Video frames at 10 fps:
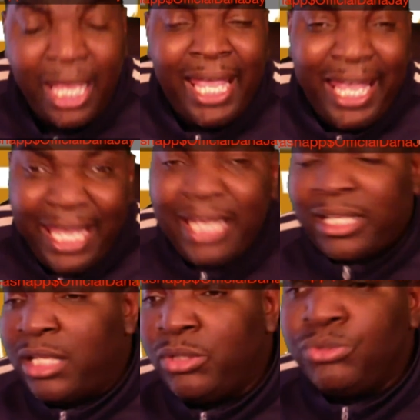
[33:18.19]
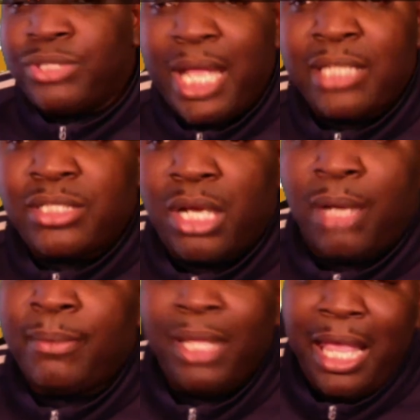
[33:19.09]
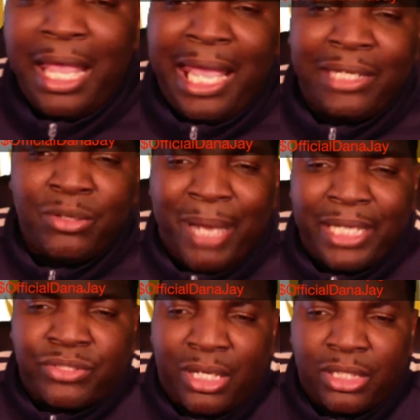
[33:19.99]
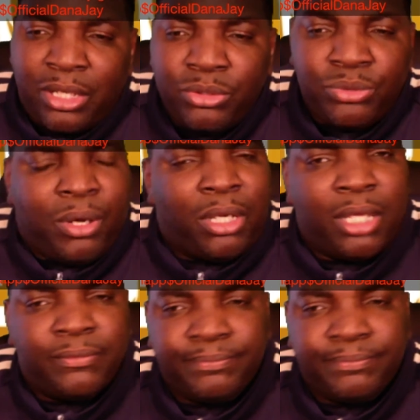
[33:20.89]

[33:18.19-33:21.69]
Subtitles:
head can lose their job. Ain't nobody trying to go through all that.